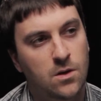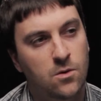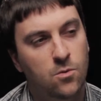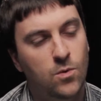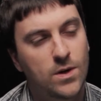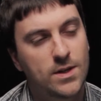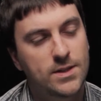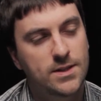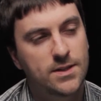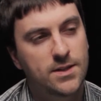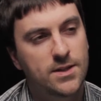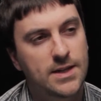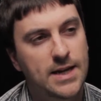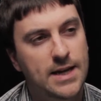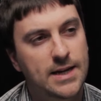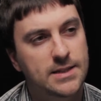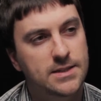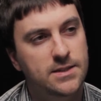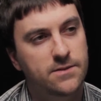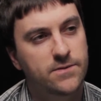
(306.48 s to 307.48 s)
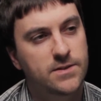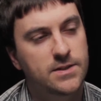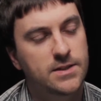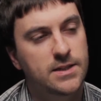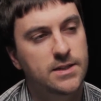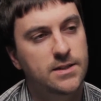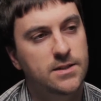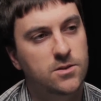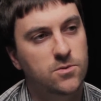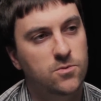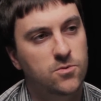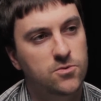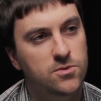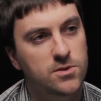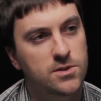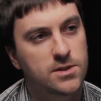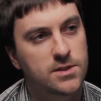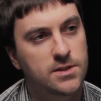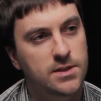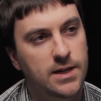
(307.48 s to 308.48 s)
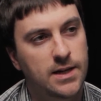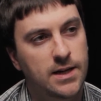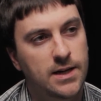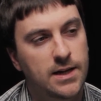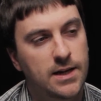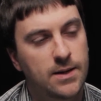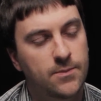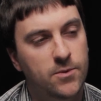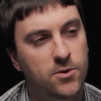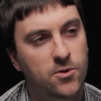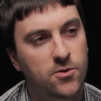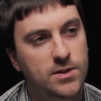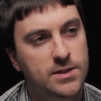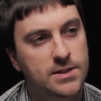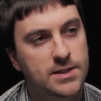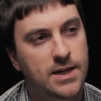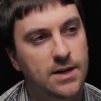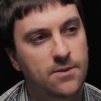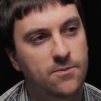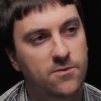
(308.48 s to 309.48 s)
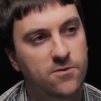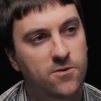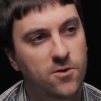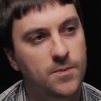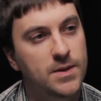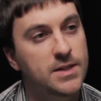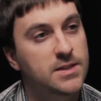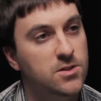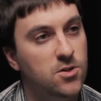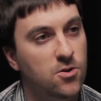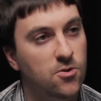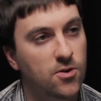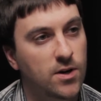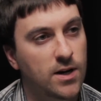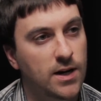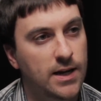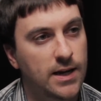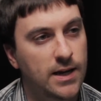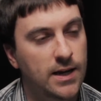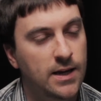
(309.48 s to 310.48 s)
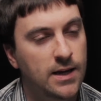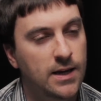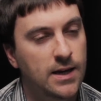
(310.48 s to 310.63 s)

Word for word: Where did the negativity towards immigrants come from historically?